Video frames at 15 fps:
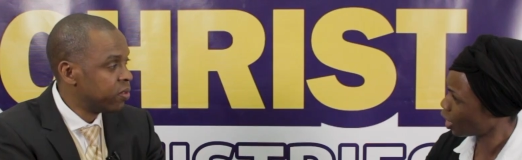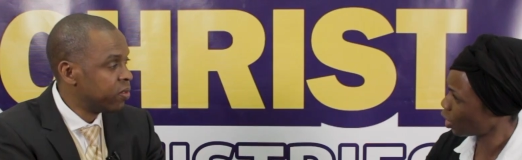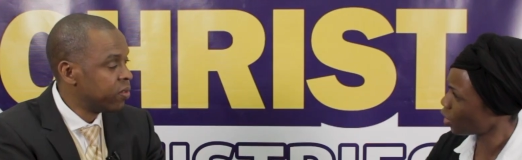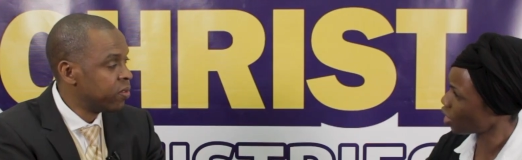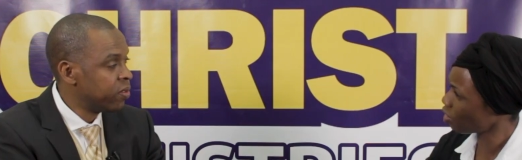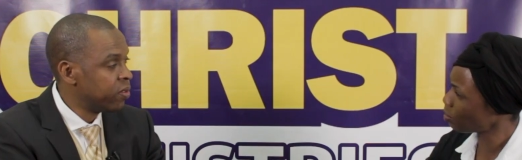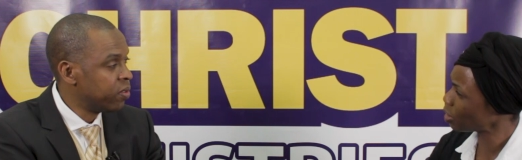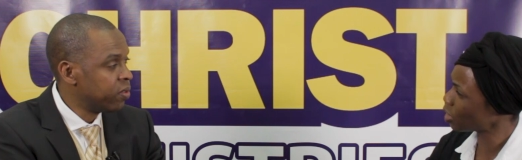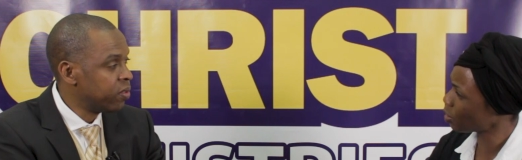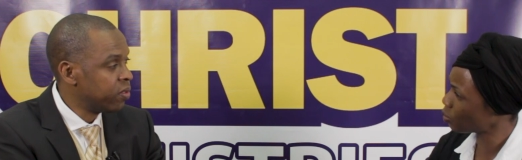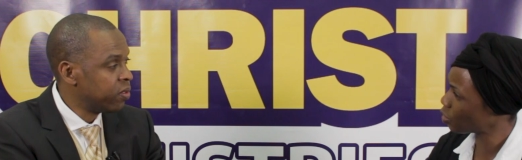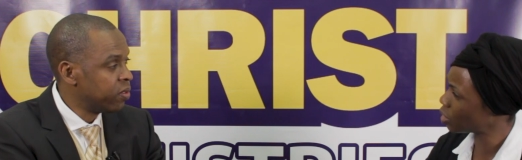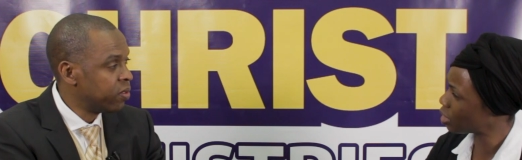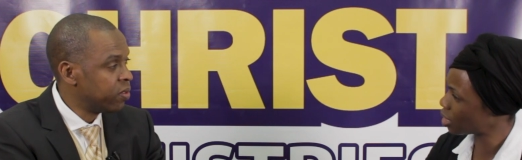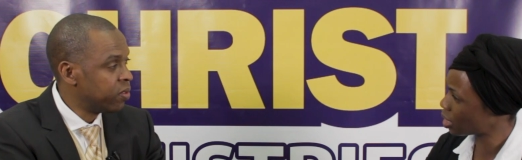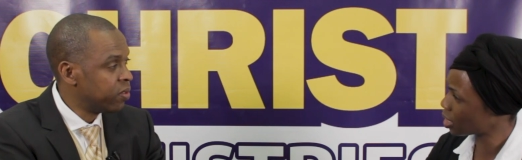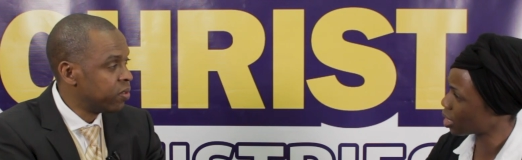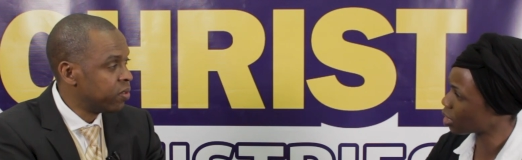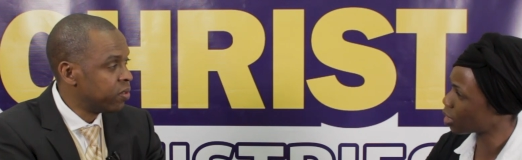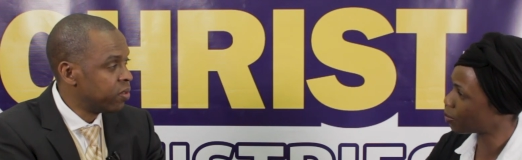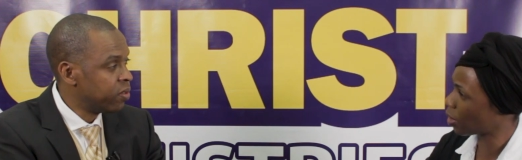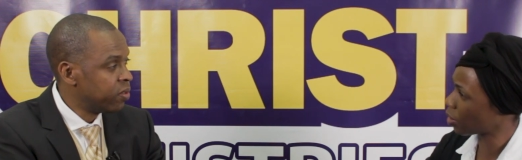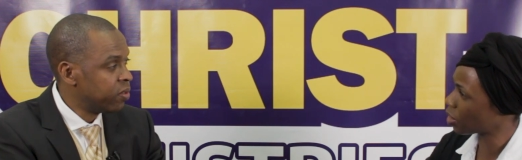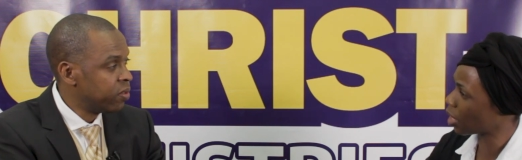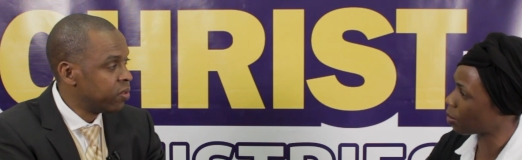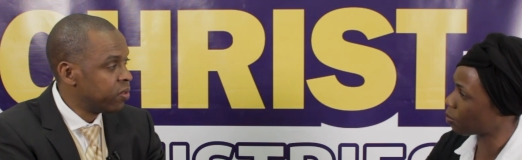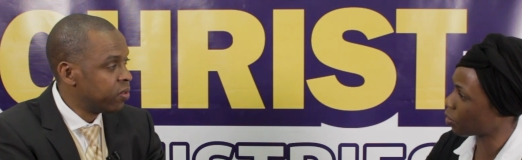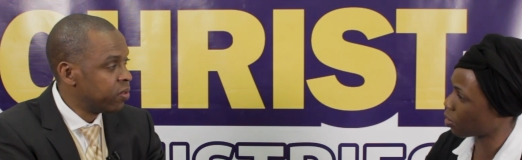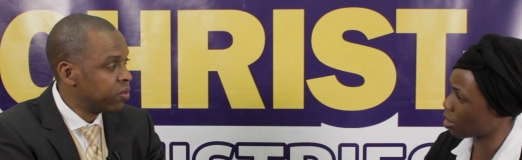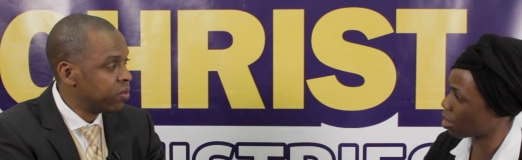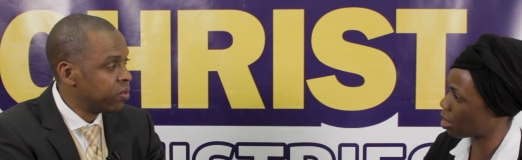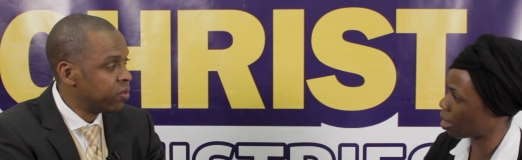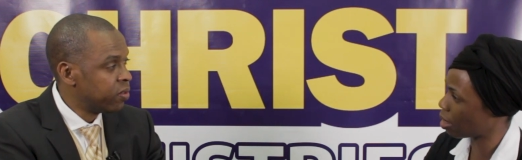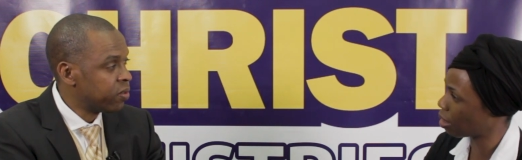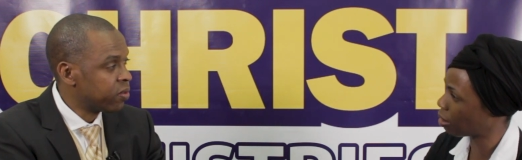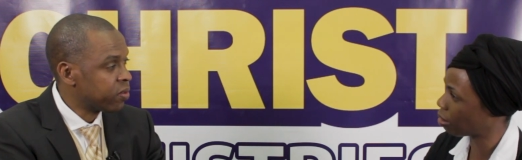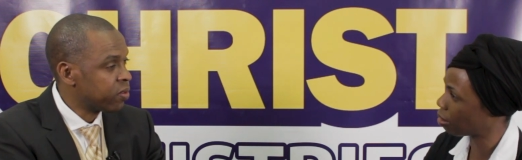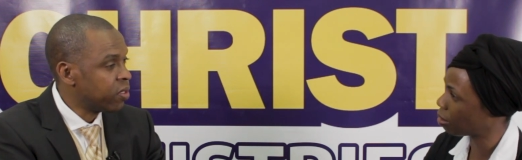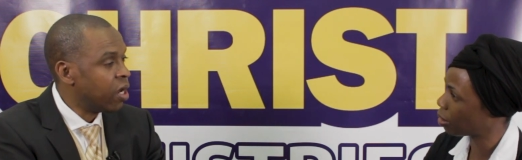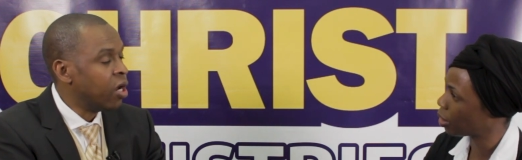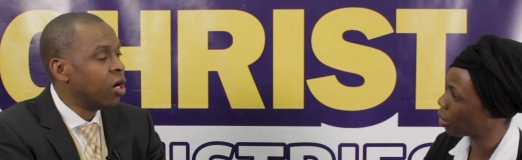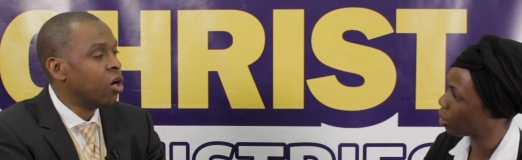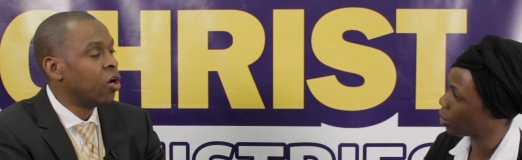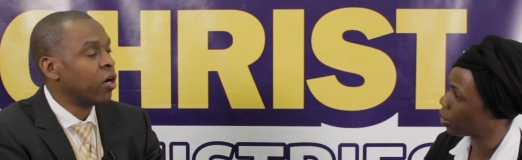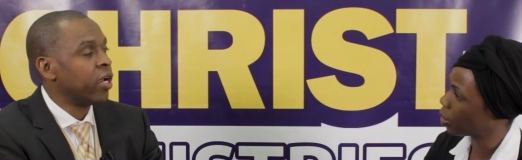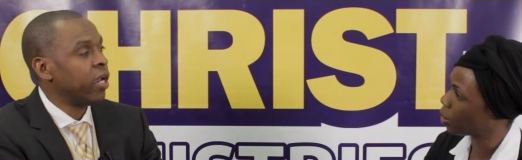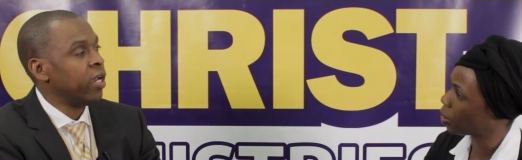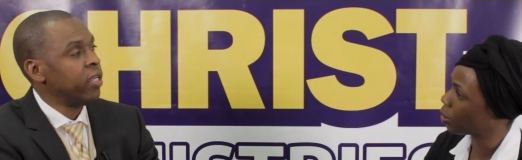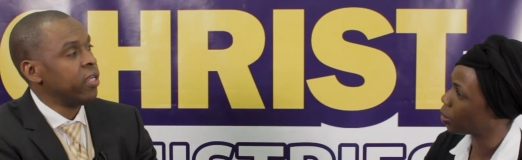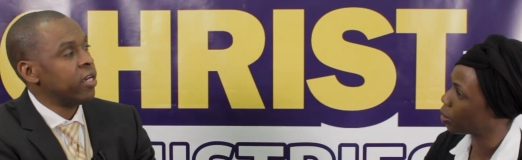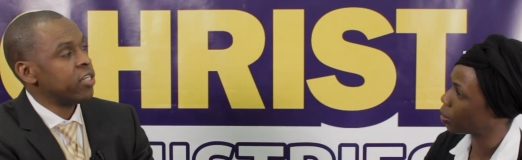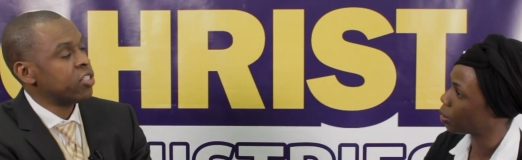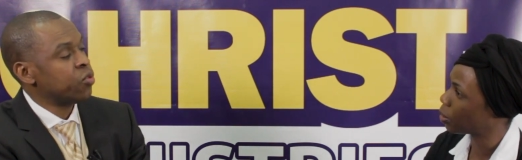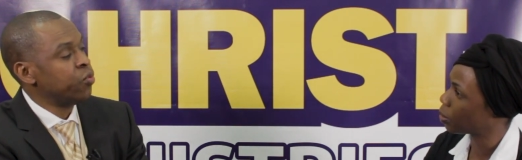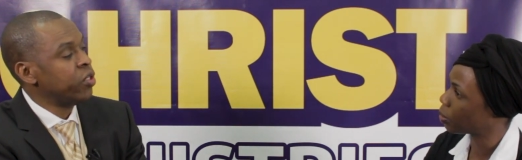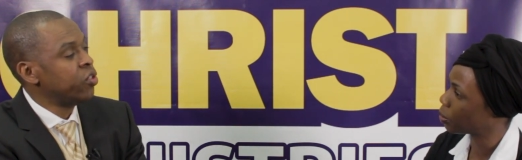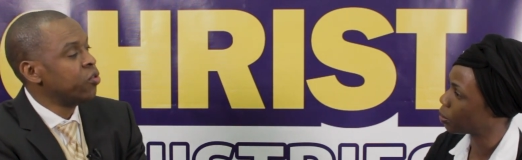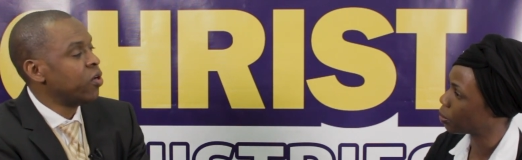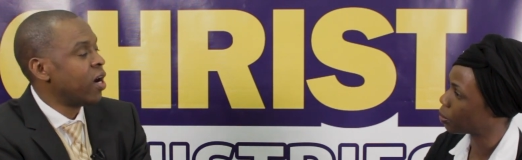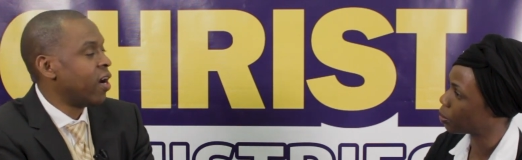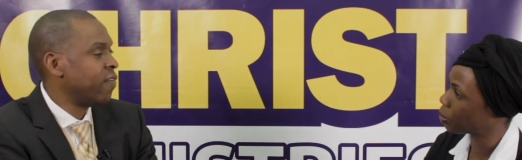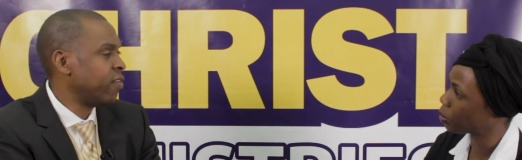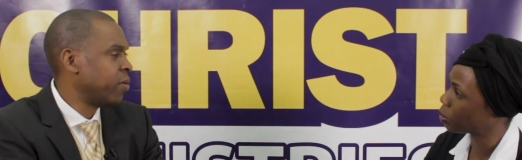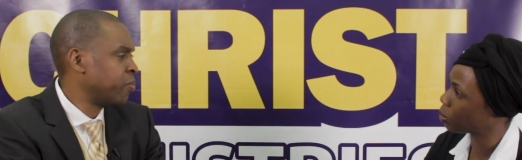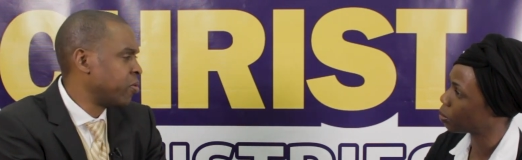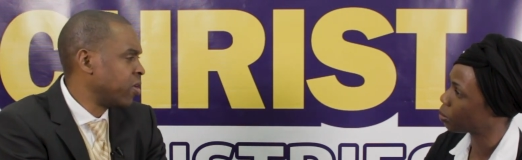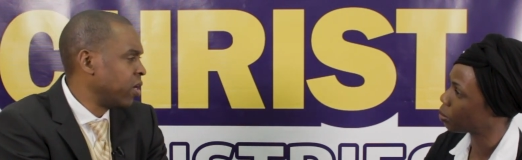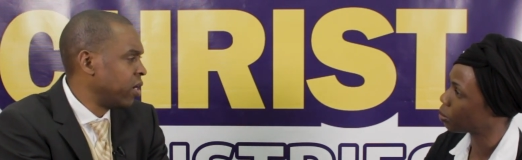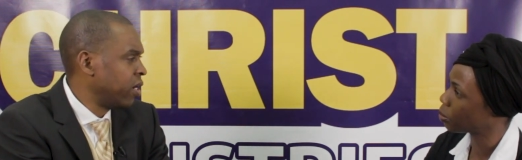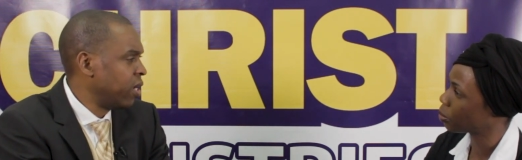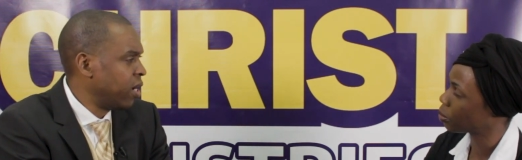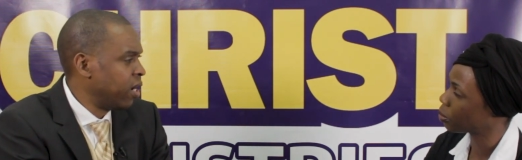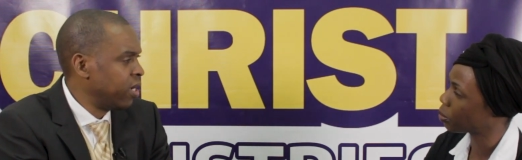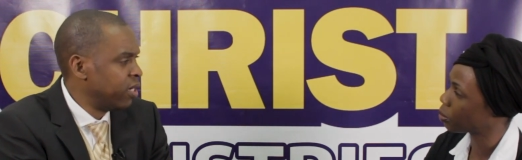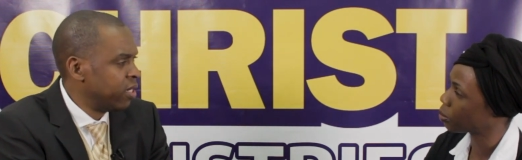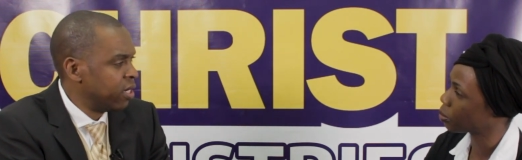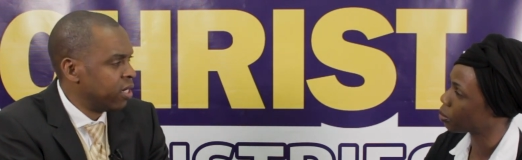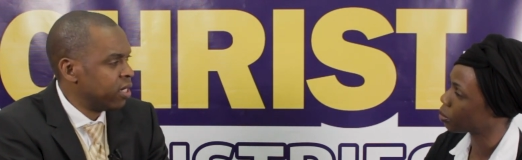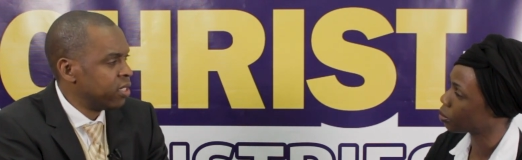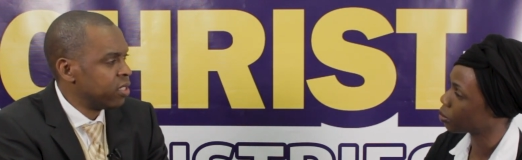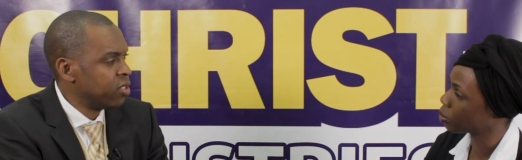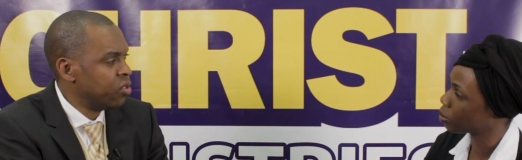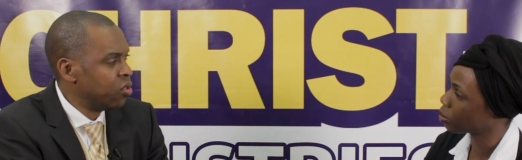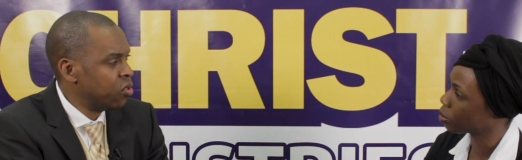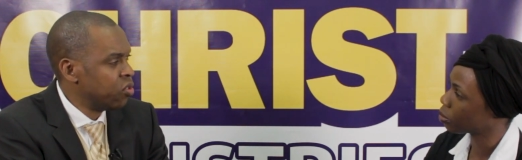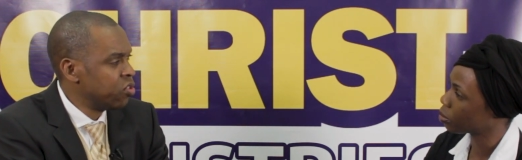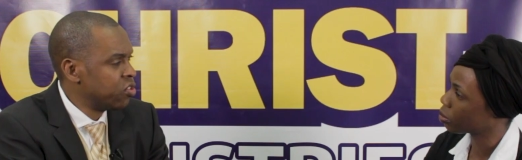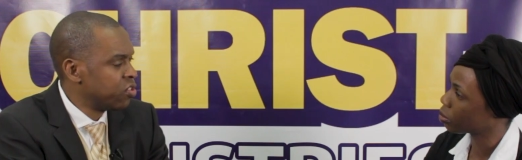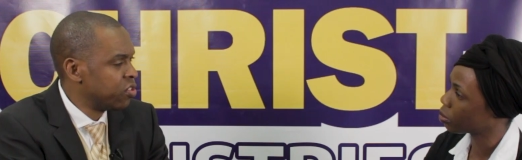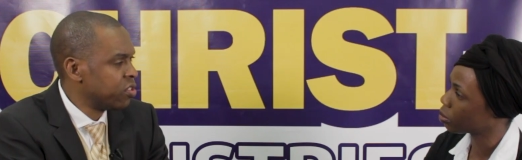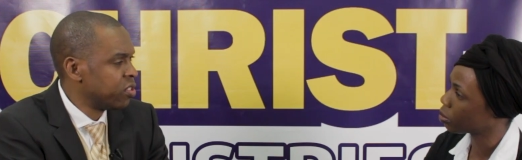Speaker 1: Can you mm. give me some more details about that prayer line?
Speaker 2: Okay, yes, we do have a prayer line that goes